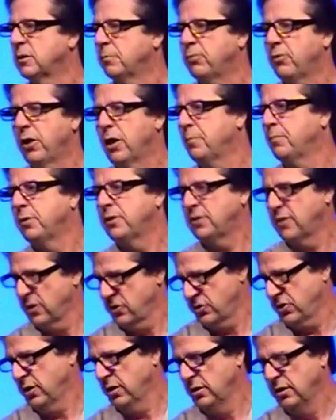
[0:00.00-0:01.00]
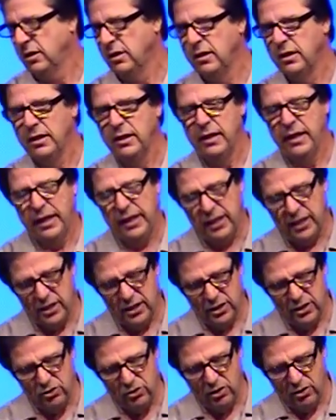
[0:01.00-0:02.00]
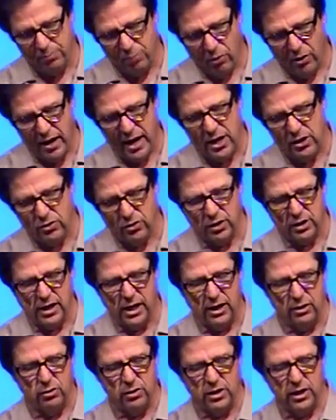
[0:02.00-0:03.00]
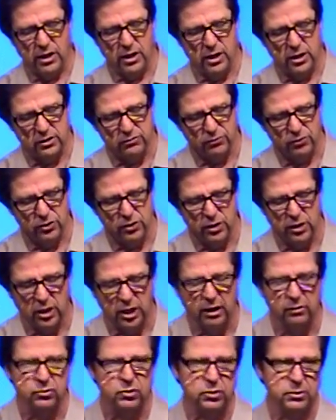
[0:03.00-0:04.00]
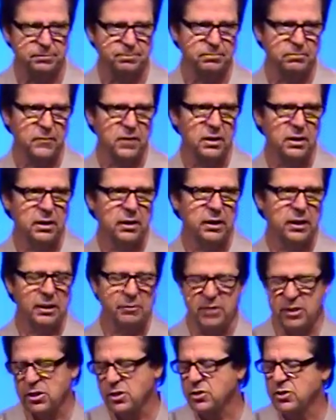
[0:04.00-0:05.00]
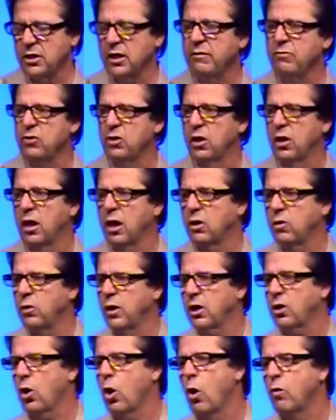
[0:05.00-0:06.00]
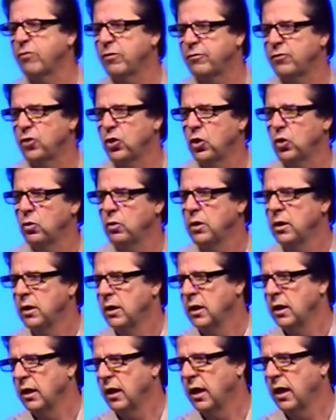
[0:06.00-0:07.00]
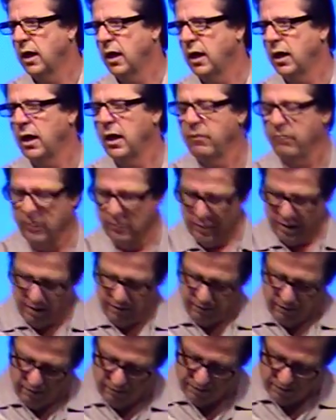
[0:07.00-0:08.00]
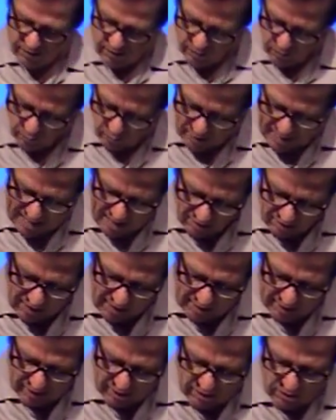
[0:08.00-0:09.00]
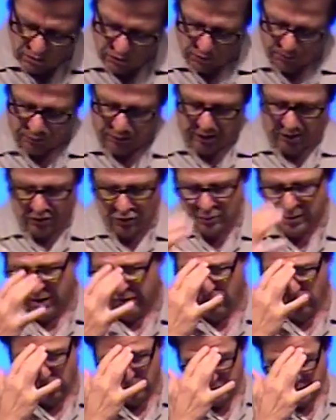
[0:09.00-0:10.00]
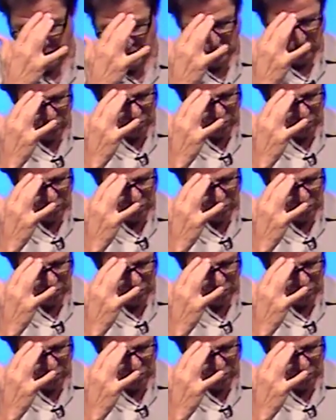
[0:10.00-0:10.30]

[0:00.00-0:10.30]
a prayer petition. And, and you're praying to a God who cares for you and loves you. Let me just give you a, a quick overview uh, of, of, of, how God answers prayer. There's about four things I